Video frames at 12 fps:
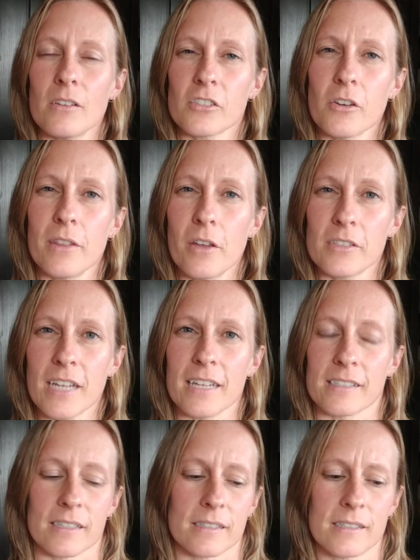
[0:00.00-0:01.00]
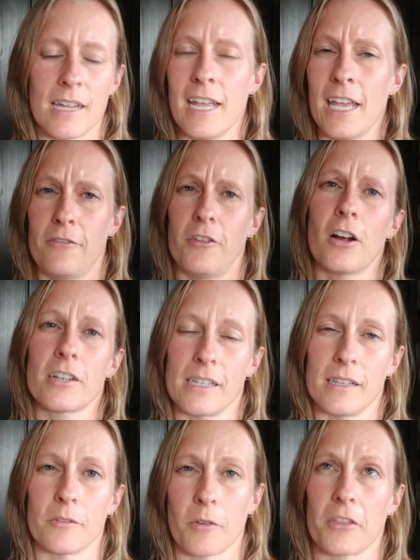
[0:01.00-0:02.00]
So in those cases, if you are
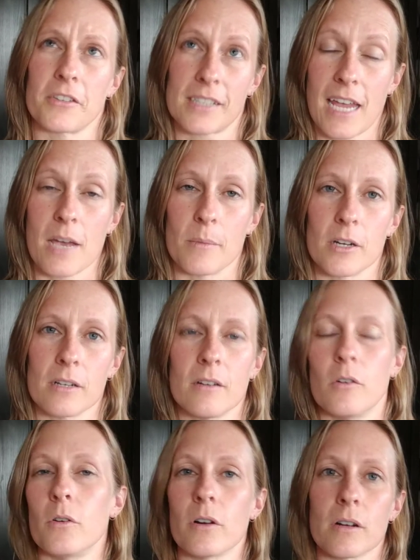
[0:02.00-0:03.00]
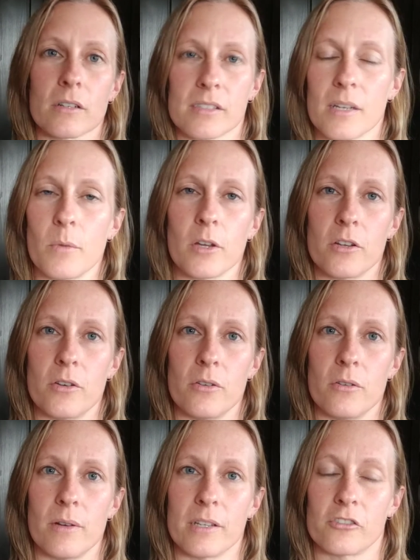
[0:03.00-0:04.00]
dealing with a scammer or someone
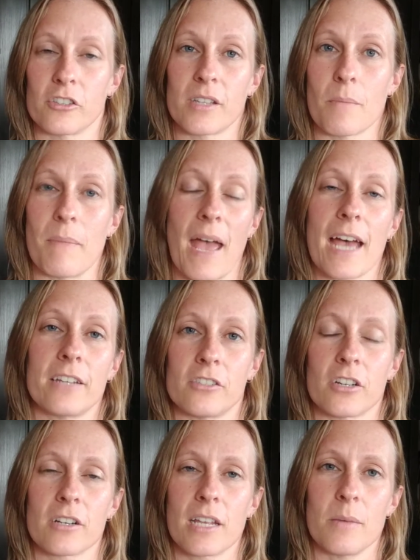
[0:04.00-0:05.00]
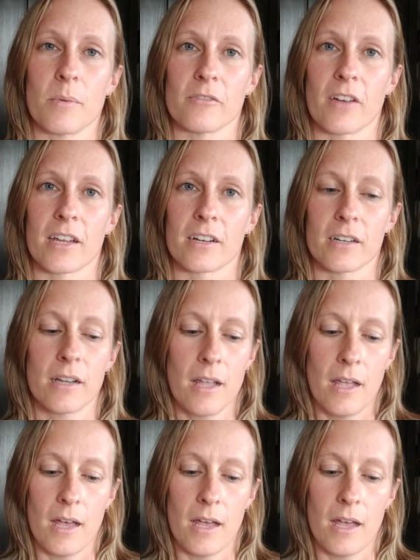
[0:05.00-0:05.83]
who is just a bad turnkey provider,